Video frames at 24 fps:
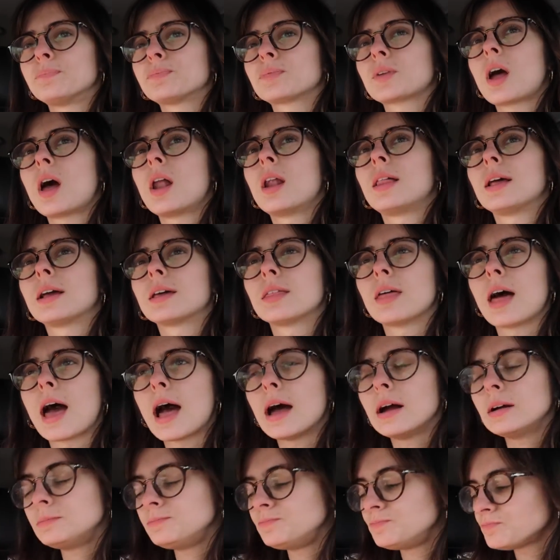Kind of like
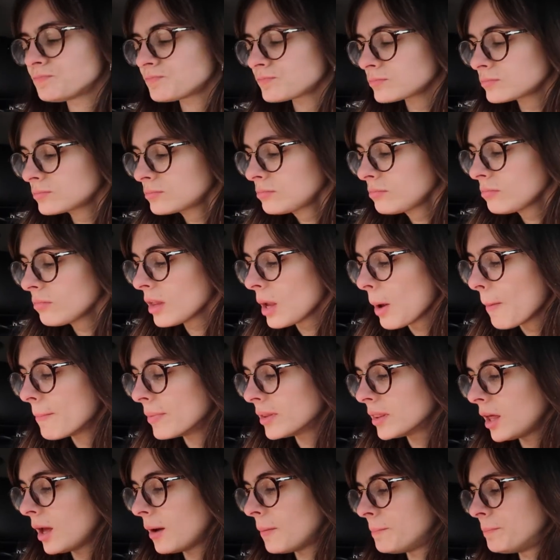that.
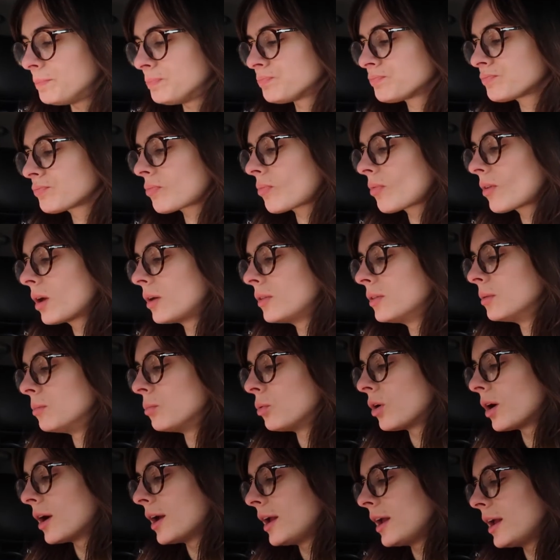And then the
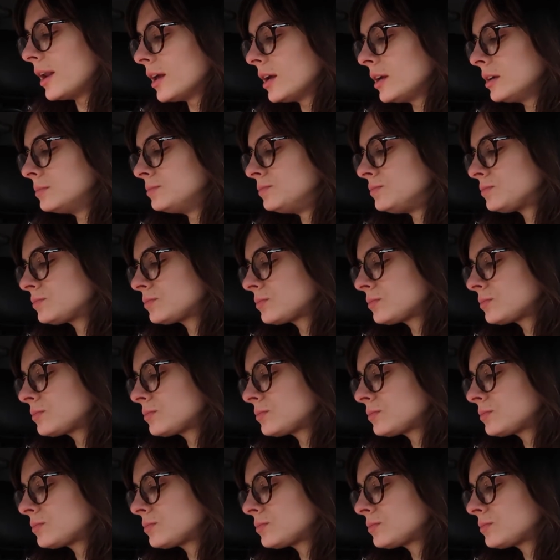more I ate it,